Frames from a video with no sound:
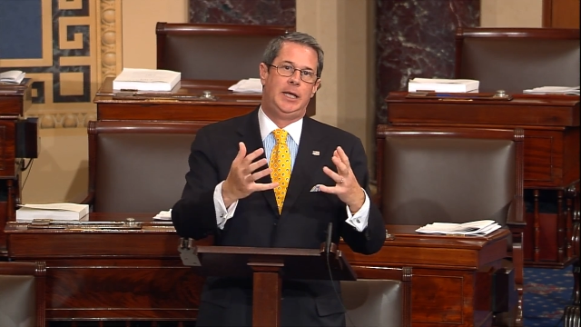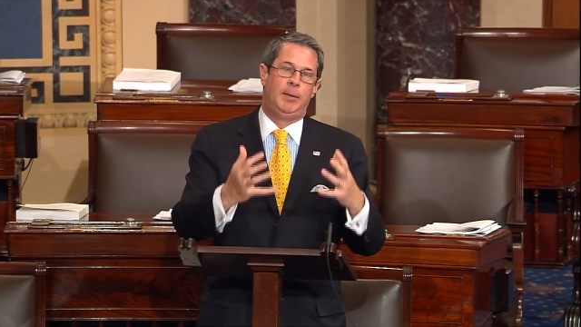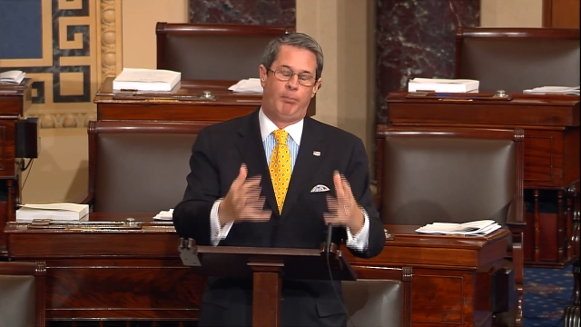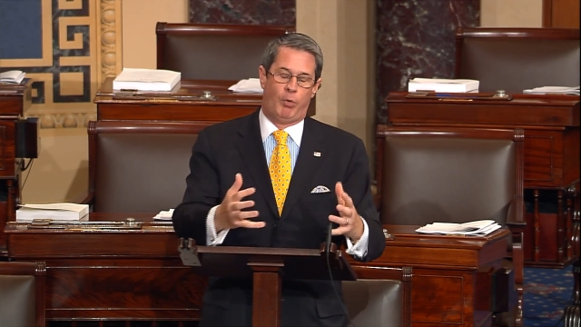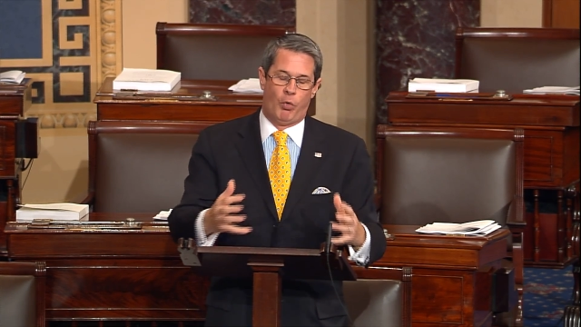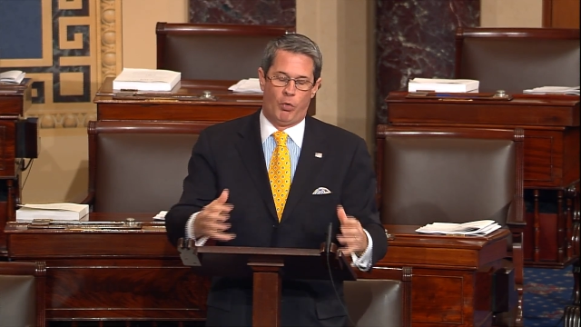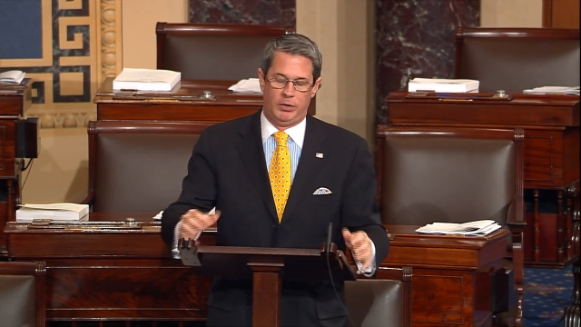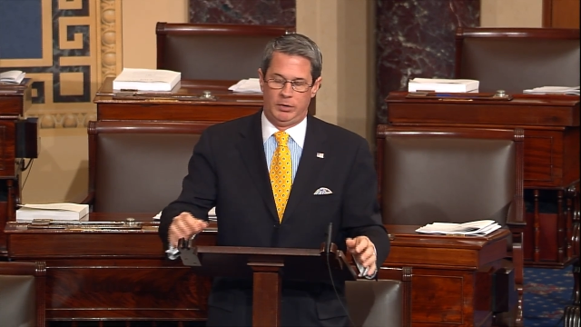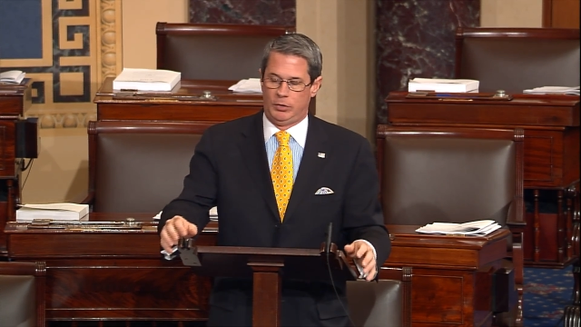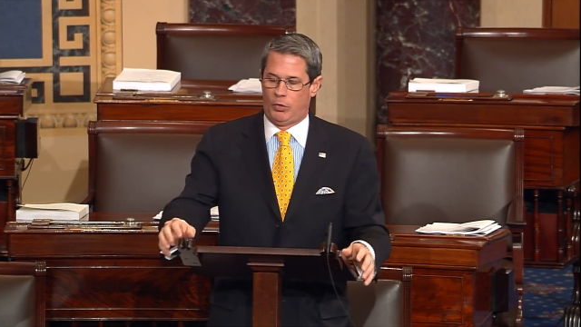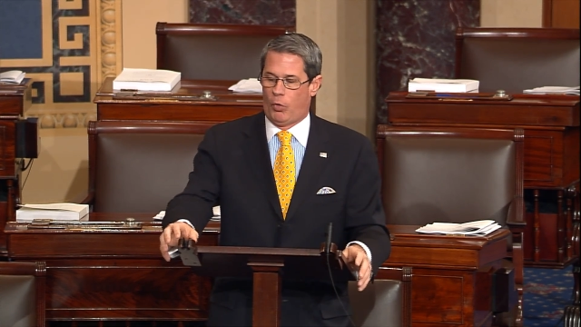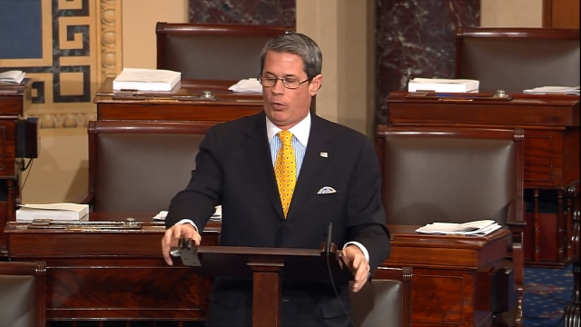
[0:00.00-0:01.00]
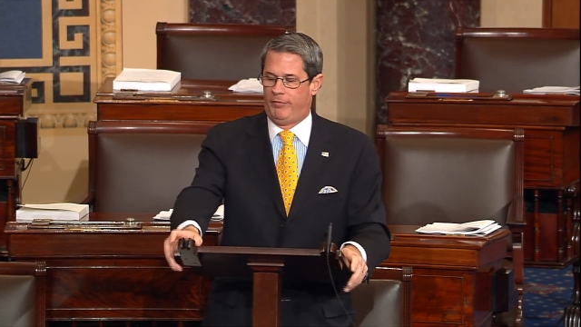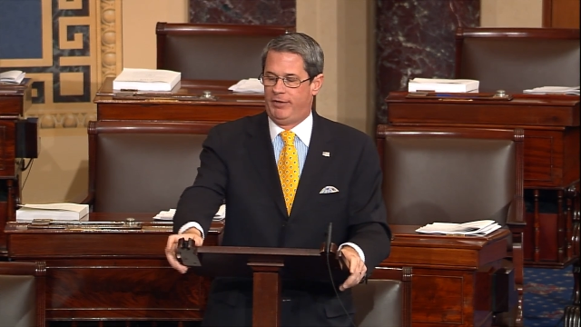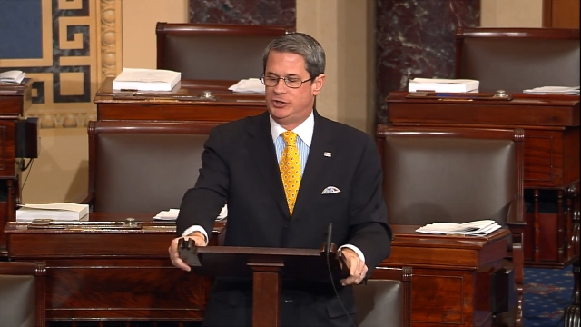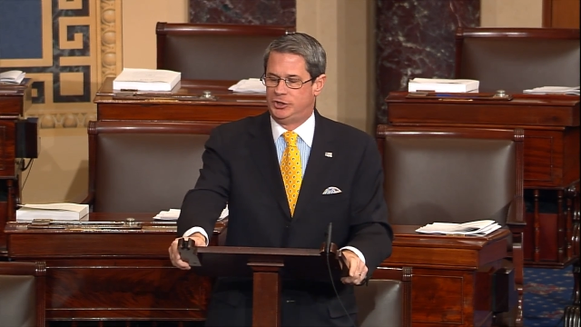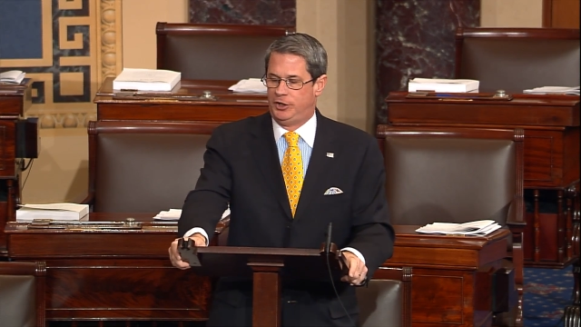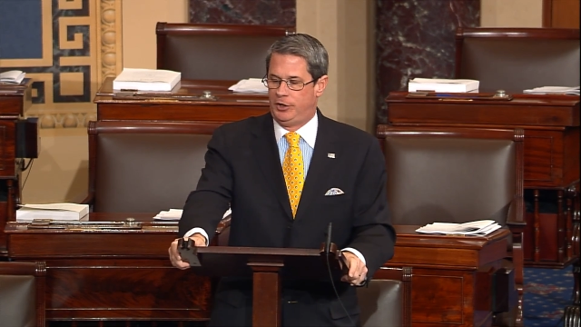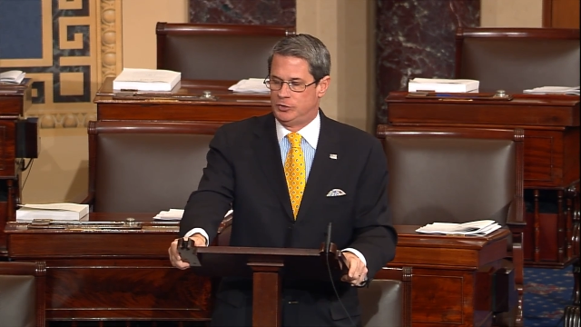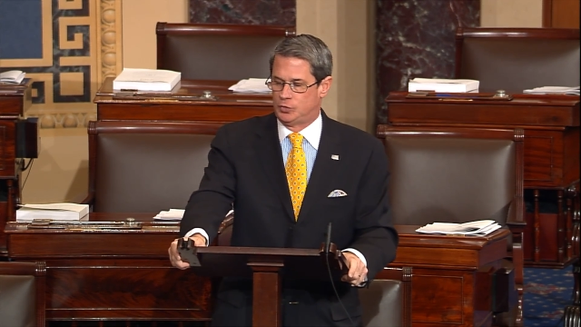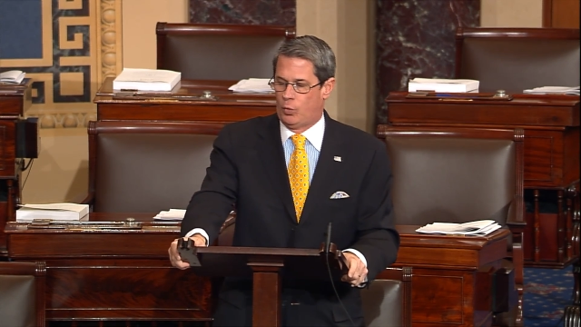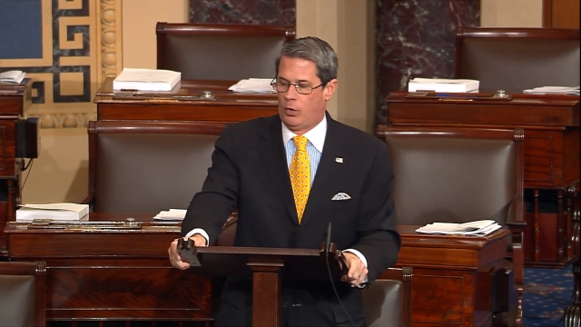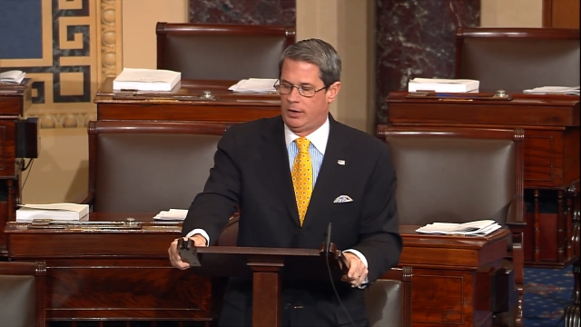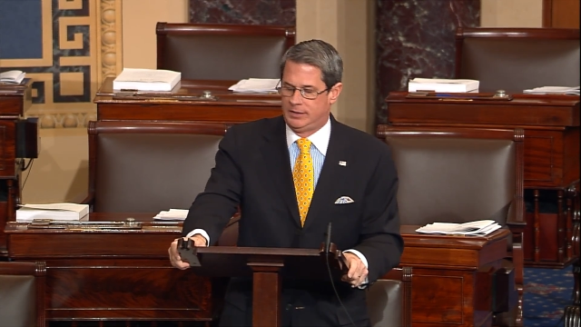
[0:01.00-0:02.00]
important Corps of Engineers
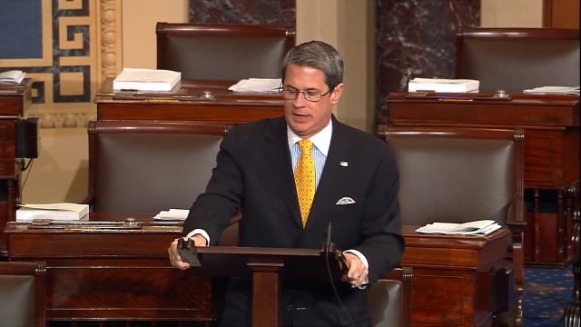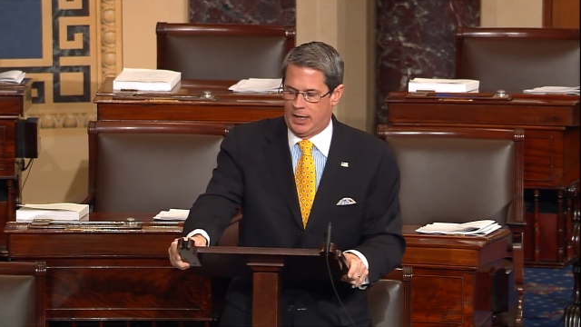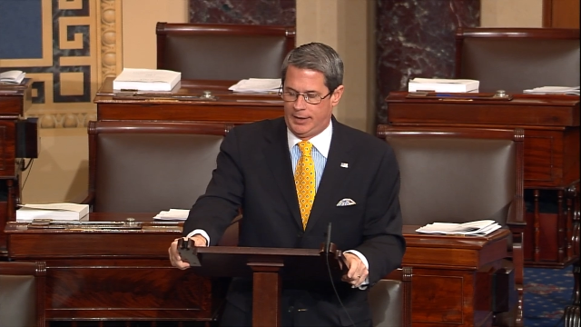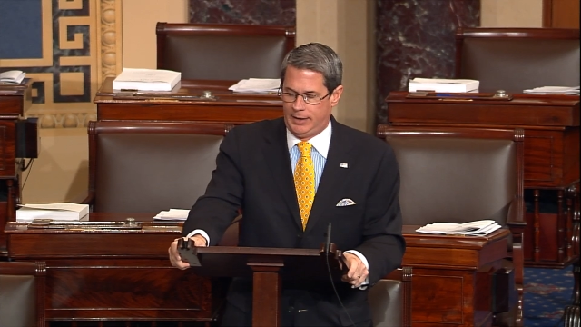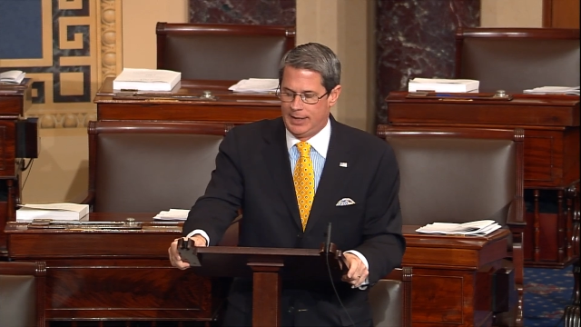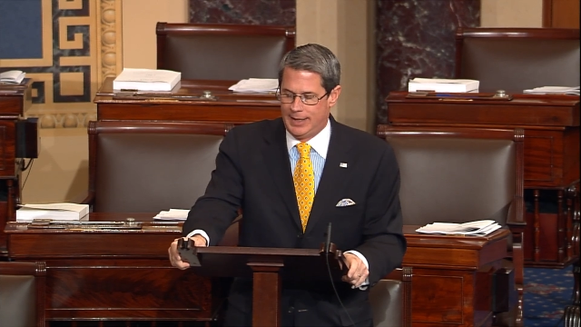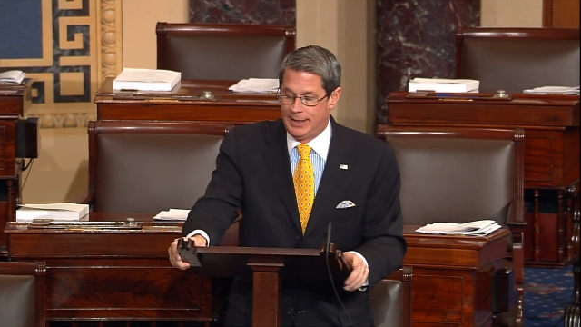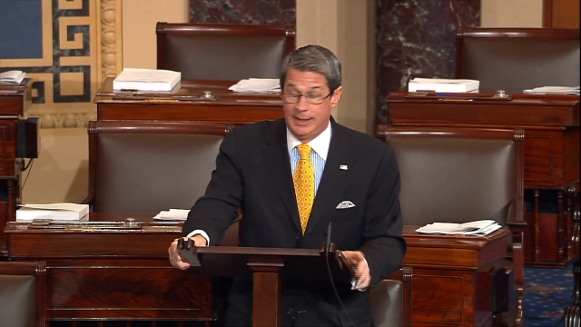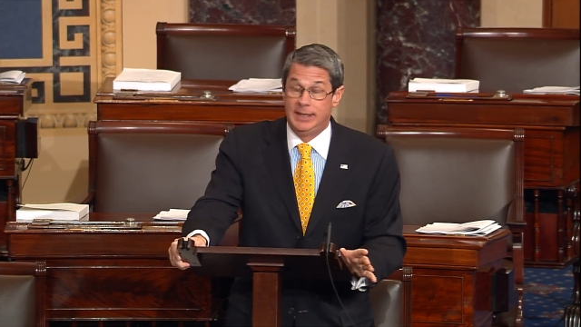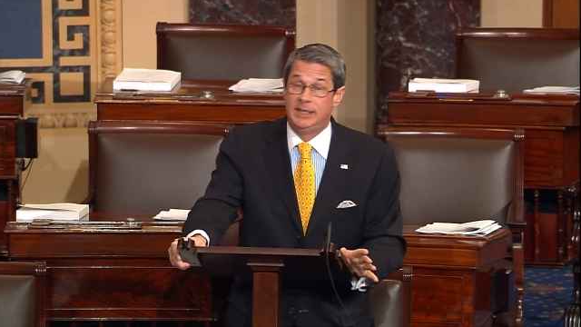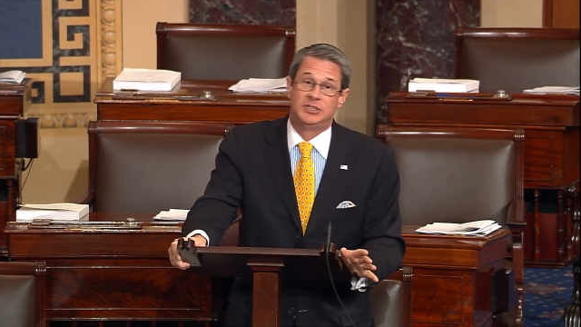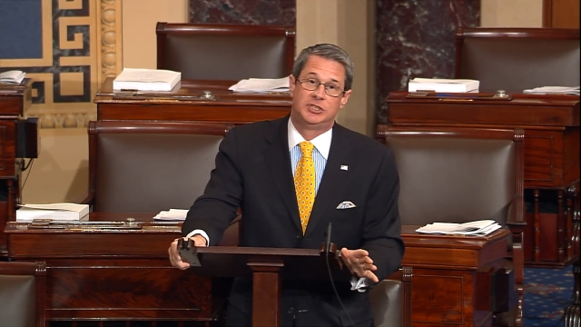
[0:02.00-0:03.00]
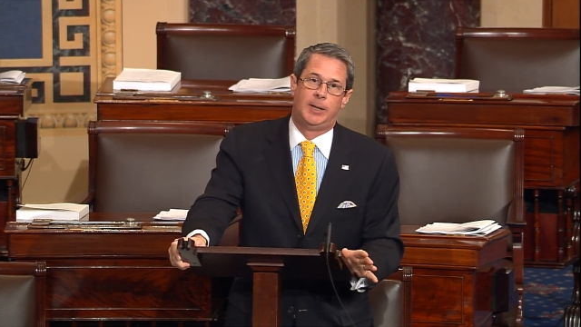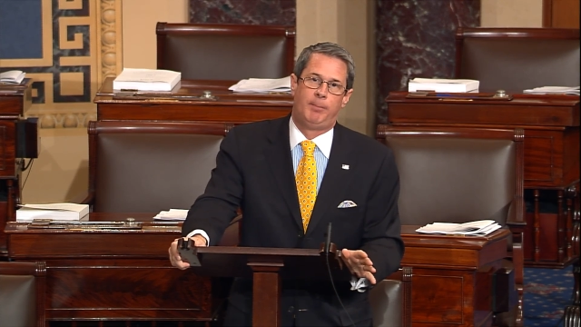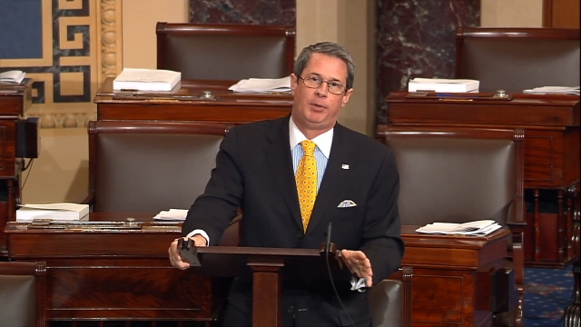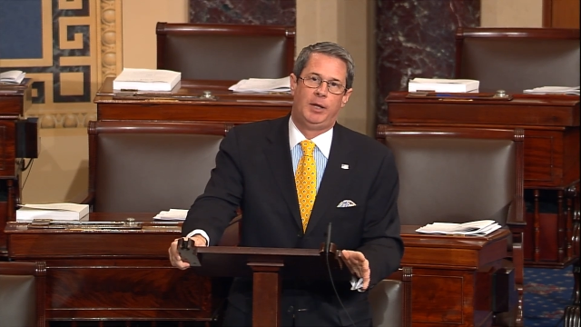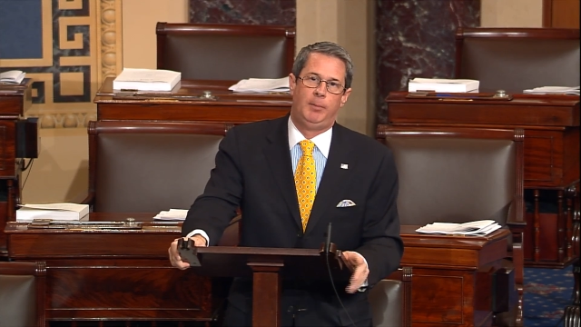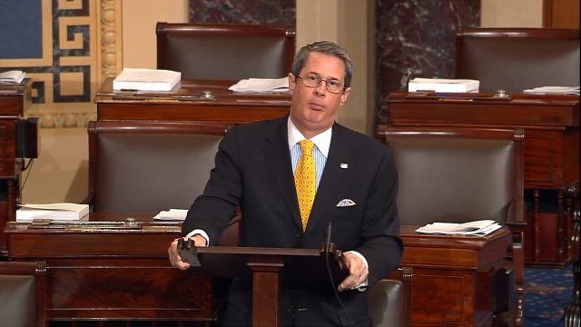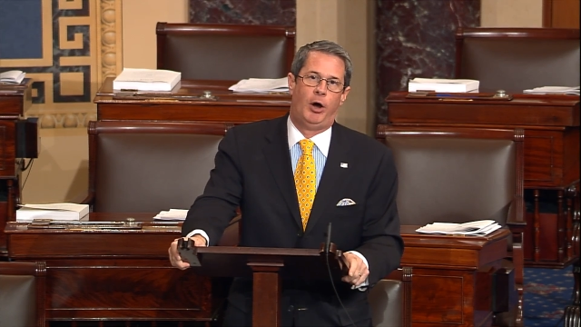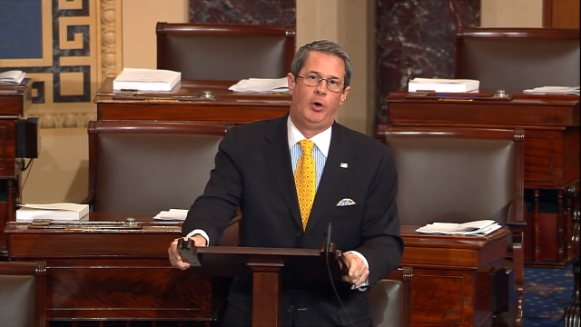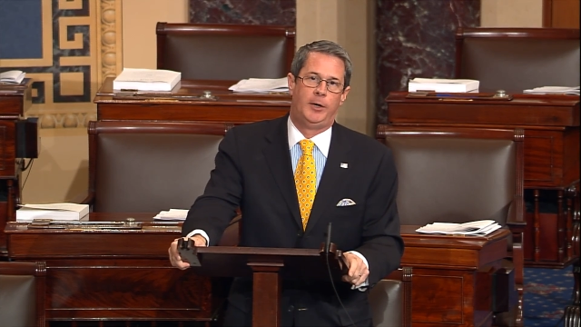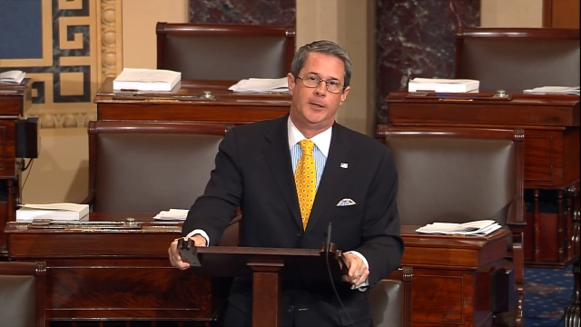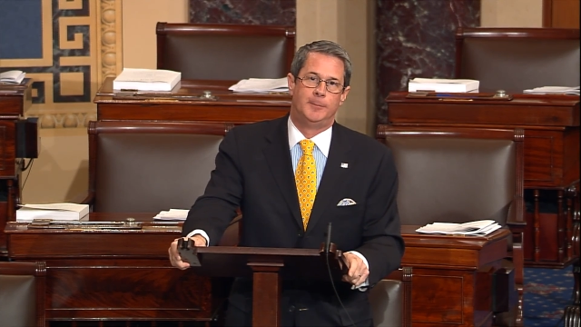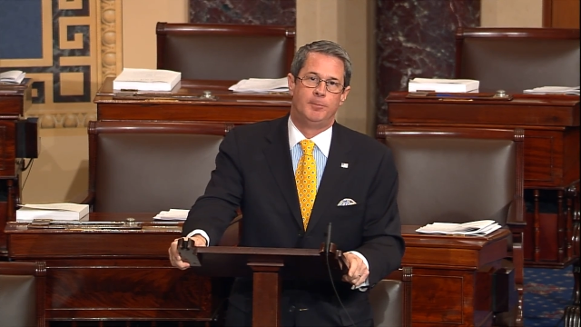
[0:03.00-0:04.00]
work done is simply
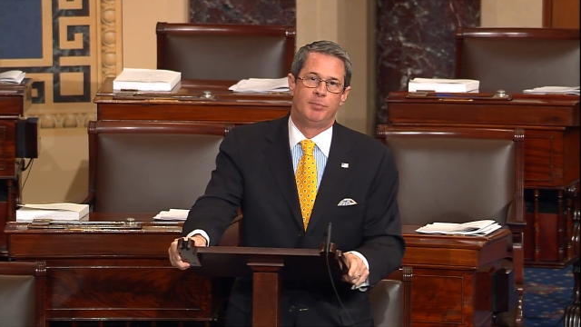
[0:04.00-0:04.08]
broken.